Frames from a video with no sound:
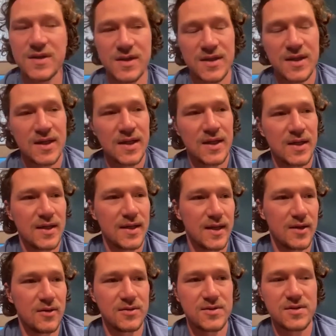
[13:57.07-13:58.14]
And
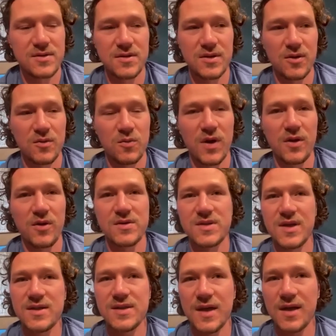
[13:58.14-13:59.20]
it was, you know, one of those
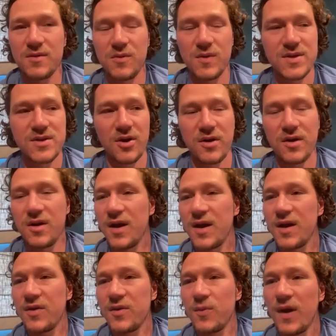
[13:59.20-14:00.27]
things that we started
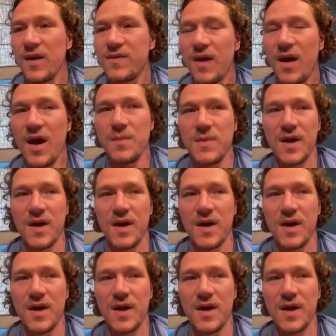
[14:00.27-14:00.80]
clicking at the right time.